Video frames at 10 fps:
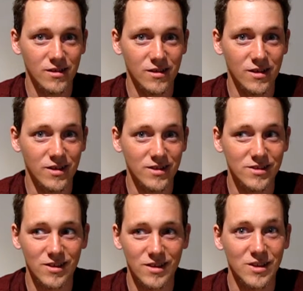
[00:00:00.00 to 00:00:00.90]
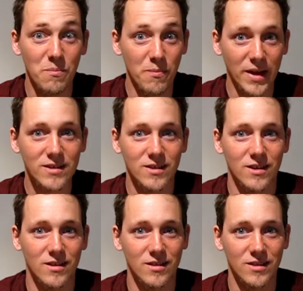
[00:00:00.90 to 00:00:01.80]
And it's
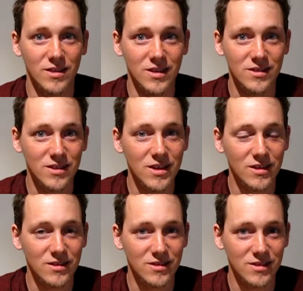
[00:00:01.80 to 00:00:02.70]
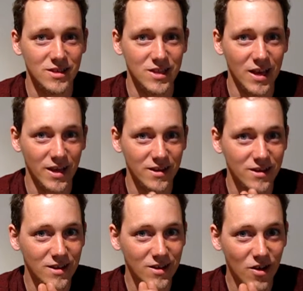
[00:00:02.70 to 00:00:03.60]
amazing these things that
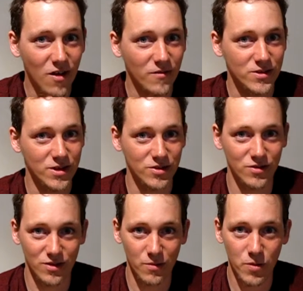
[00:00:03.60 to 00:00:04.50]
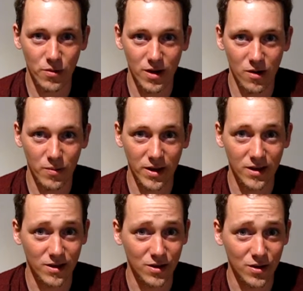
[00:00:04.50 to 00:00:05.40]
conversational hypnotherapy
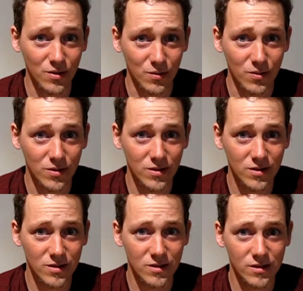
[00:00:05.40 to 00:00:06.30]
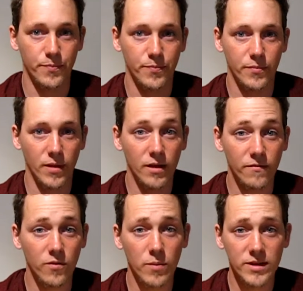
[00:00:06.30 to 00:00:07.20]
can do.
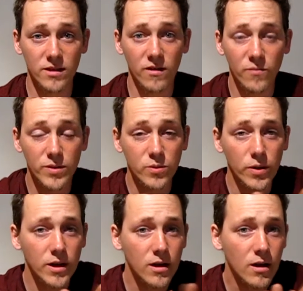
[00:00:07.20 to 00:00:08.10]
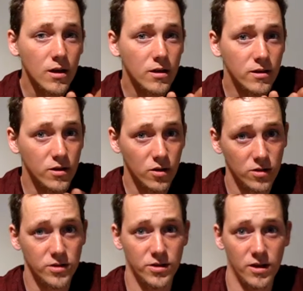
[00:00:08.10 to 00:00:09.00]
And for myself, between the
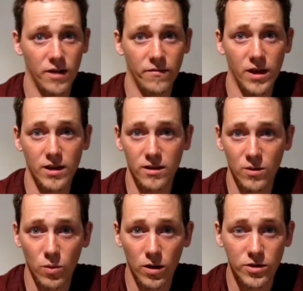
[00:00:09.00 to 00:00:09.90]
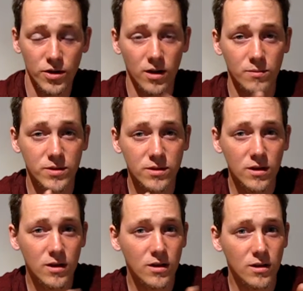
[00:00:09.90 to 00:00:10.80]
knowledge that I've gained at the workshops,
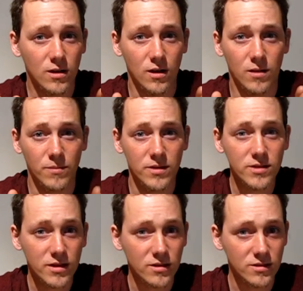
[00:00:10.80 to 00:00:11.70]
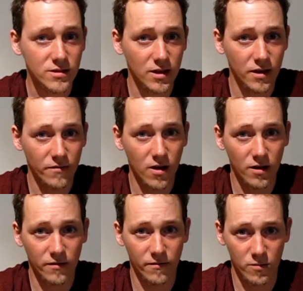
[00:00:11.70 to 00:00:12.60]
the skills that I've
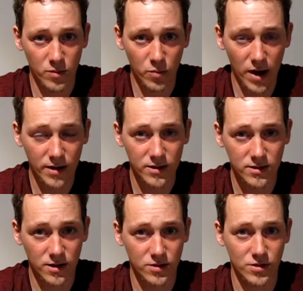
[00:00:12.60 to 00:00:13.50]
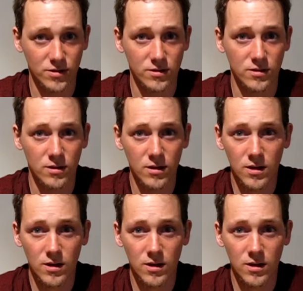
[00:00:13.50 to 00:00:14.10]
gotten from the practice sessions